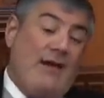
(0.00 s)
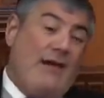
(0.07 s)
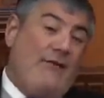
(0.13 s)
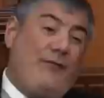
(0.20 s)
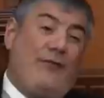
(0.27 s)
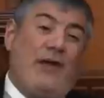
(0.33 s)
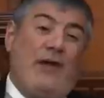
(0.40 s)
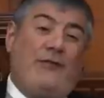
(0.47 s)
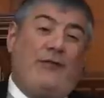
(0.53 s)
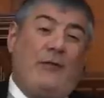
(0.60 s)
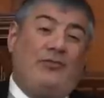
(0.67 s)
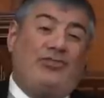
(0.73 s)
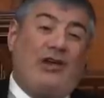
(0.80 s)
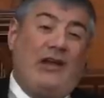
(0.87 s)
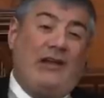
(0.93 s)
you have fear
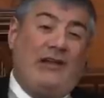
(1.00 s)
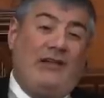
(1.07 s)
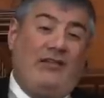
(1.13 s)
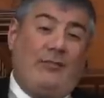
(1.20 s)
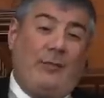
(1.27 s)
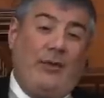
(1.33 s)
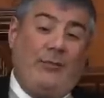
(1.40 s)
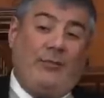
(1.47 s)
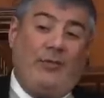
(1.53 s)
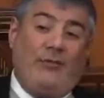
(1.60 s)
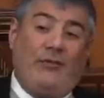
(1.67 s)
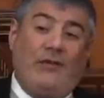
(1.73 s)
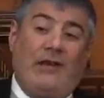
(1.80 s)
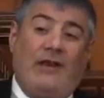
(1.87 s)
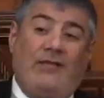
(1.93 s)
from Chinese
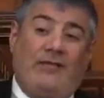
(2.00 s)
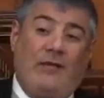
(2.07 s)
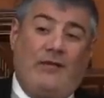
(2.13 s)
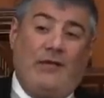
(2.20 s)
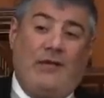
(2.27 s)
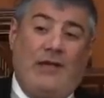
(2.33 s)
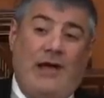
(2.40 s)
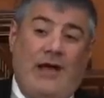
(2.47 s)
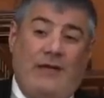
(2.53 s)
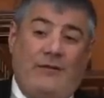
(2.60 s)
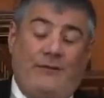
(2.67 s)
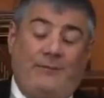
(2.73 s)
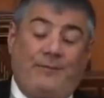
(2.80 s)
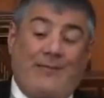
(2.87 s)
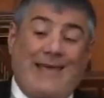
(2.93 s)
people for the rest of your
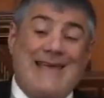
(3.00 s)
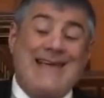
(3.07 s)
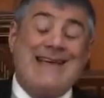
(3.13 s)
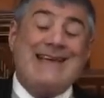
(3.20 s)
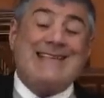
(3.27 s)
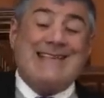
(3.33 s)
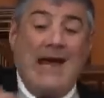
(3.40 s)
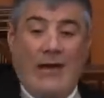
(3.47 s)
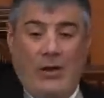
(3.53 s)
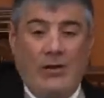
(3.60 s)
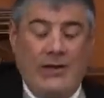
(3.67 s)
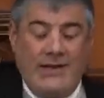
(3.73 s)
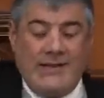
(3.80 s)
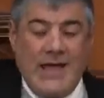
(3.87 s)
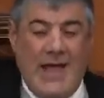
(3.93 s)
life. Not
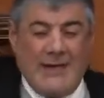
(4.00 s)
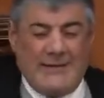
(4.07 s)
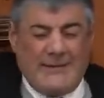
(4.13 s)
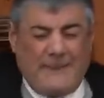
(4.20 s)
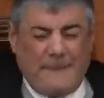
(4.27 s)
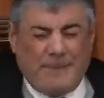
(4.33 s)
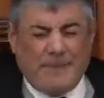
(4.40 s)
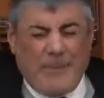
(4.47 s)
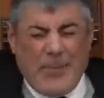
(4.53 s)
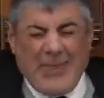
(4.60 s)
only that,